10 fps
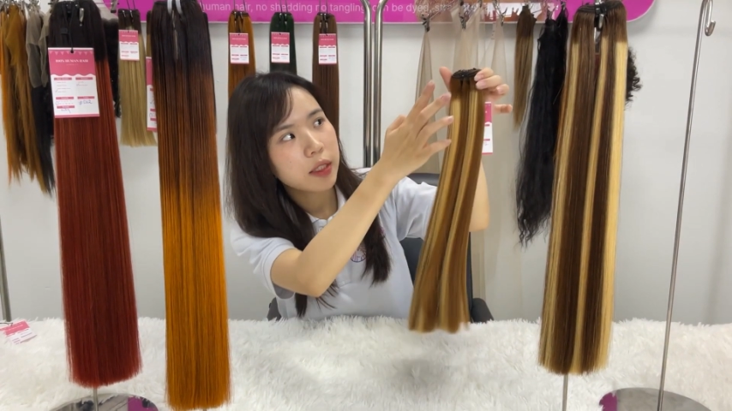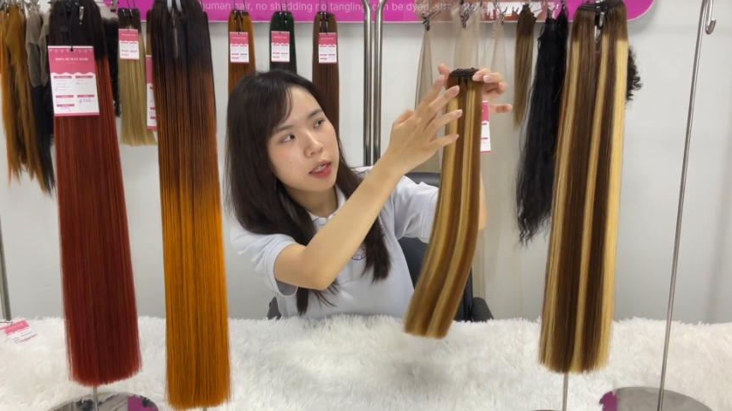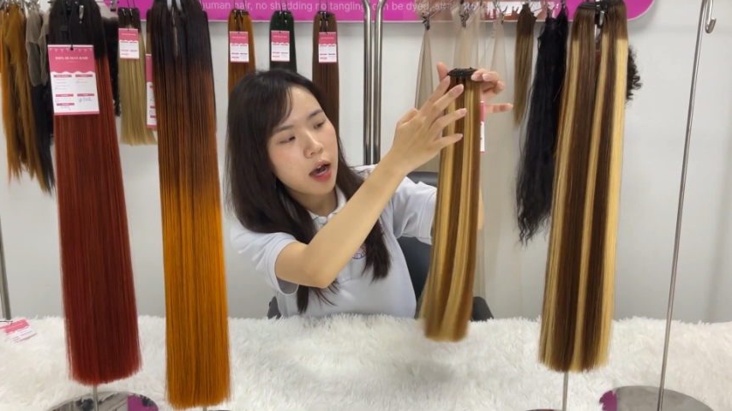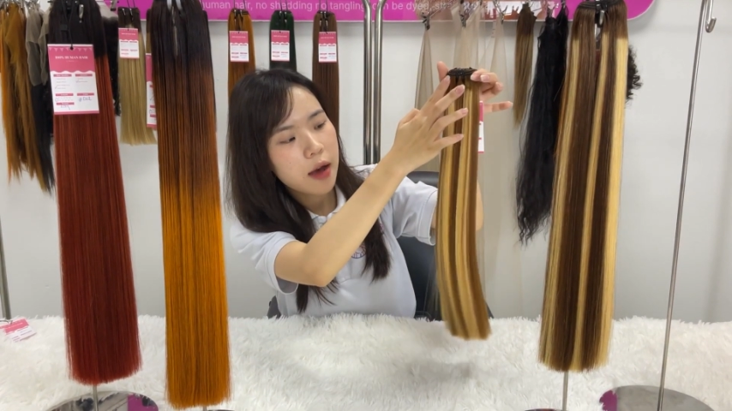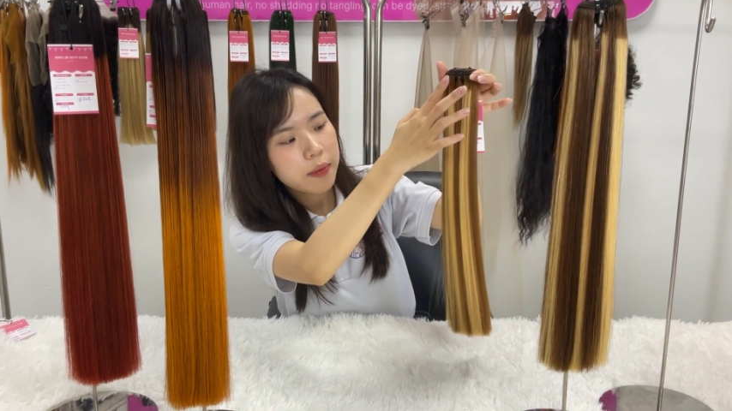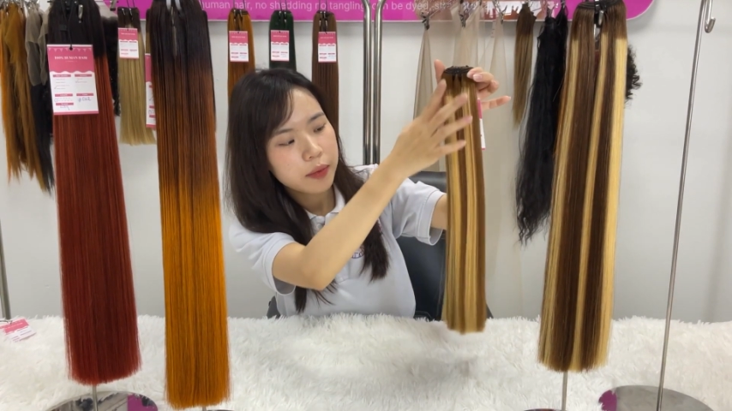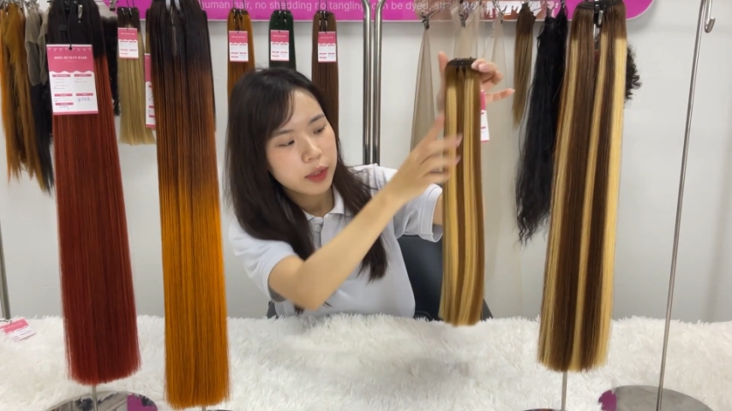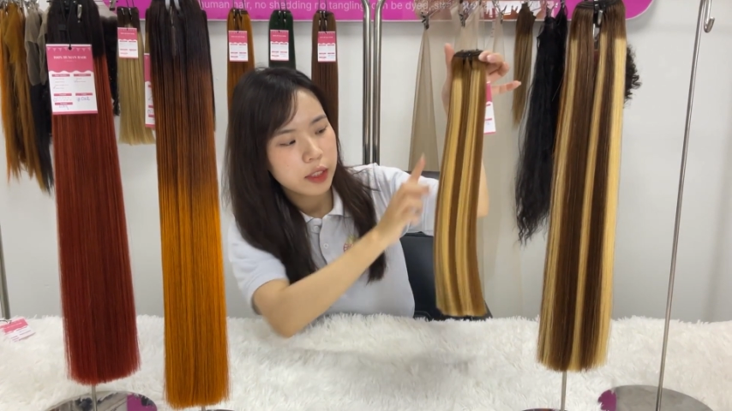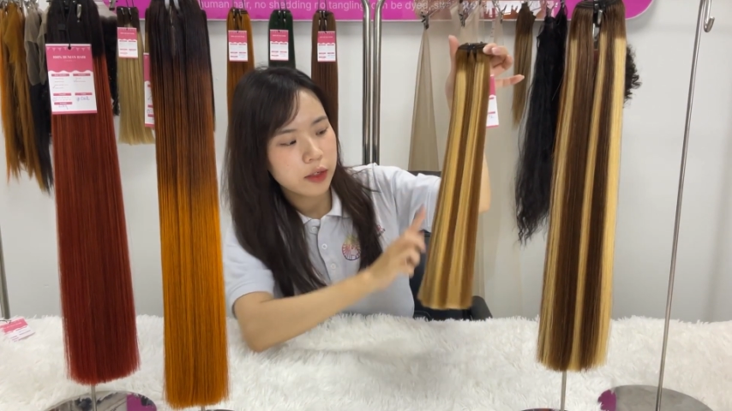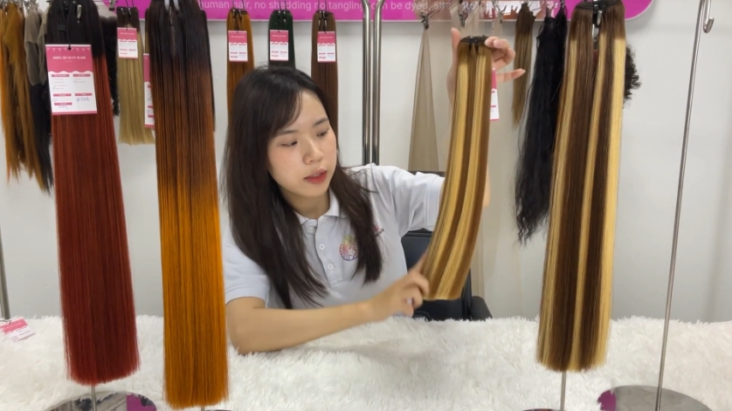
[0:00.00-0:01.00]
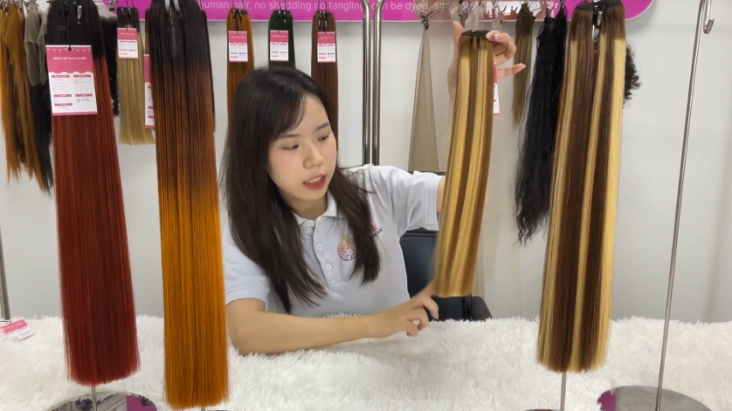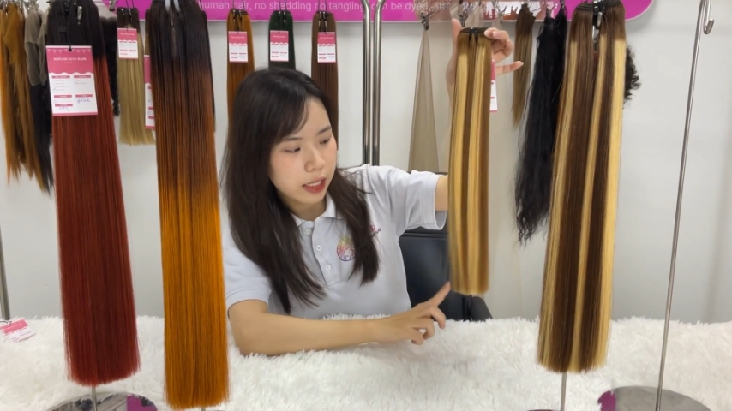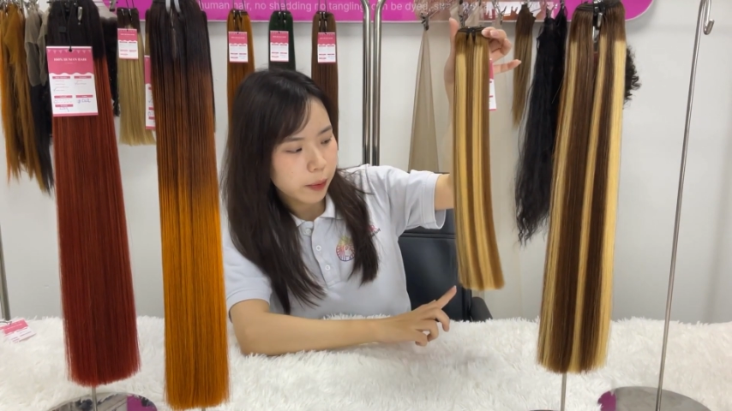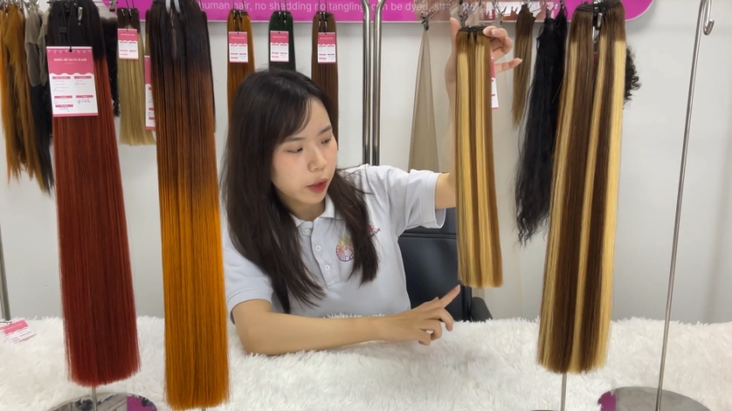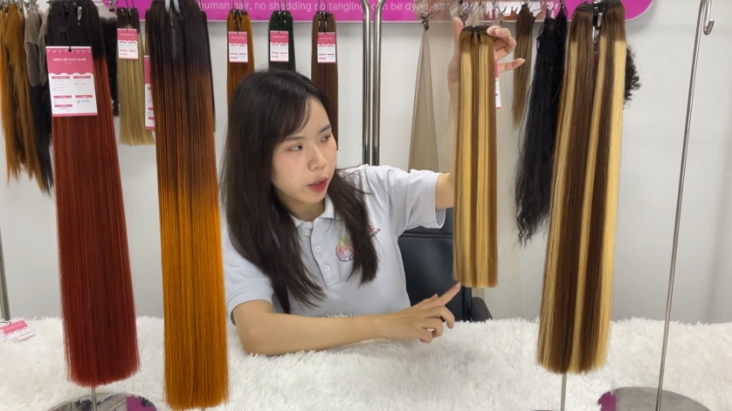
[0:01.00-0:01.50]
top to the
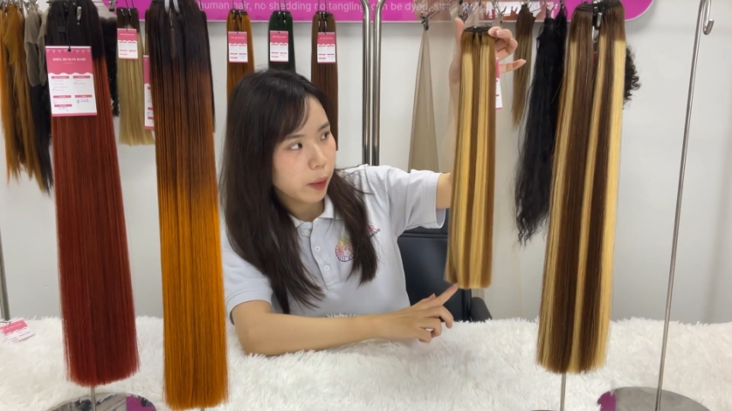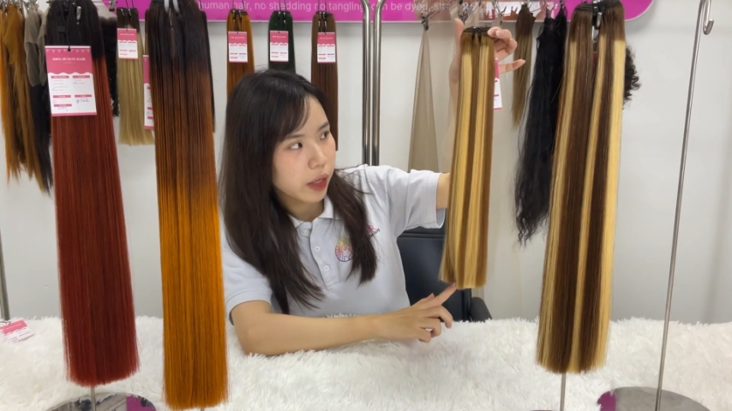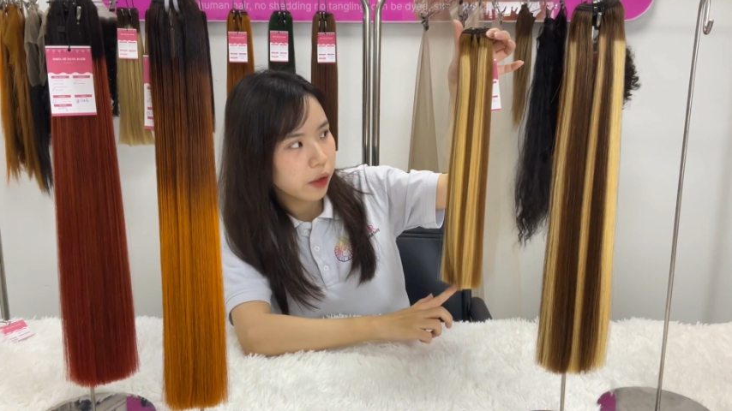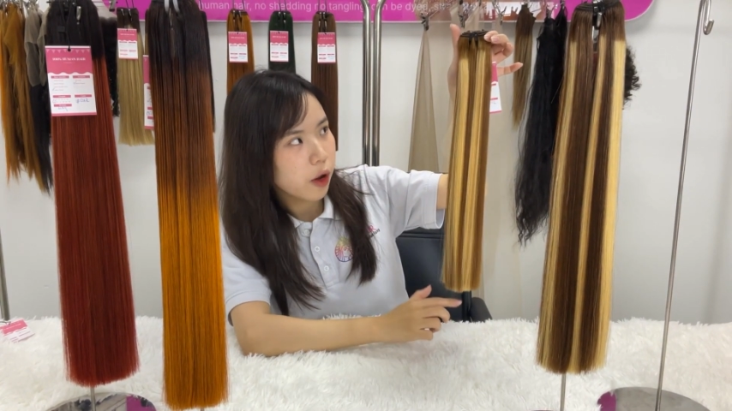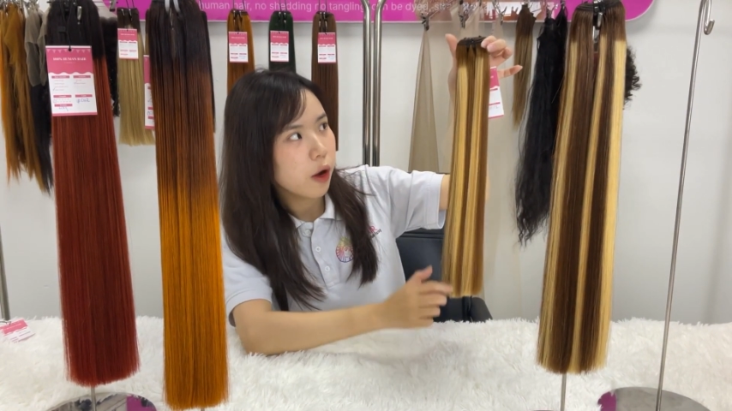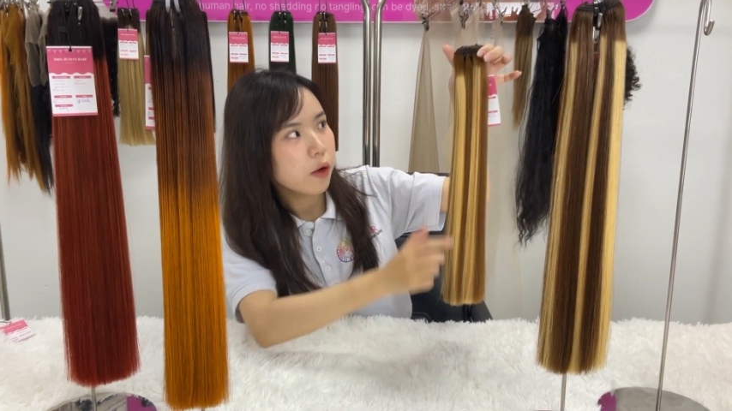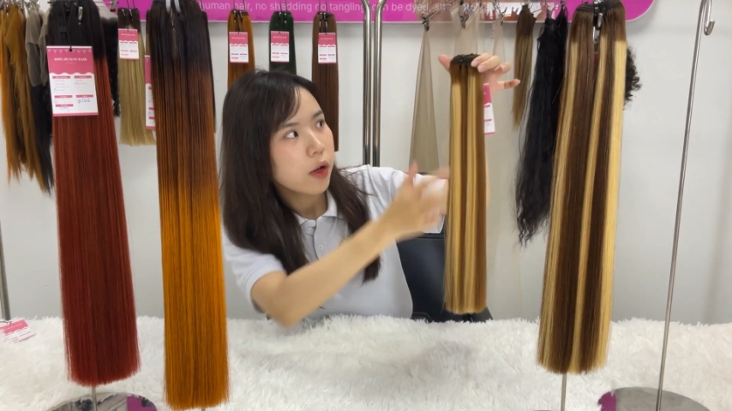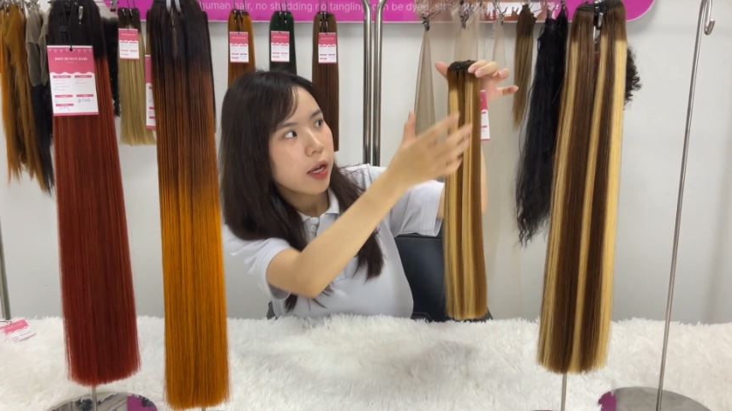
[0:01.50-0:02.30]
tip of the bundle,